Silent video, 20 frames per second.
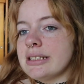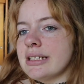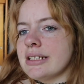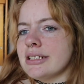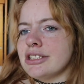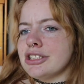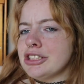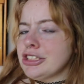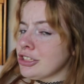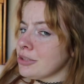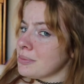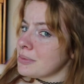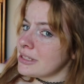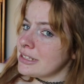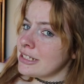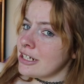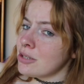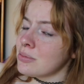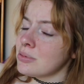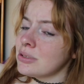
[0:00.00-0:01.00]
says, stop the
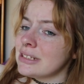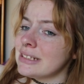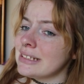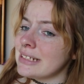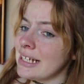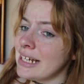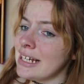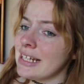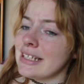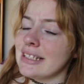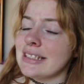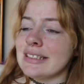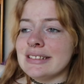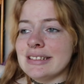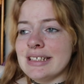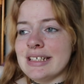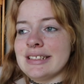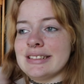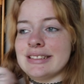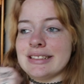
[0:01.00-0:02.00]
terrible singing and
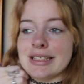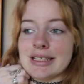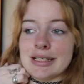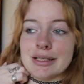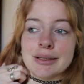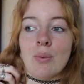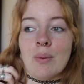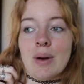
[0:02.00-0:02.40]
dancing.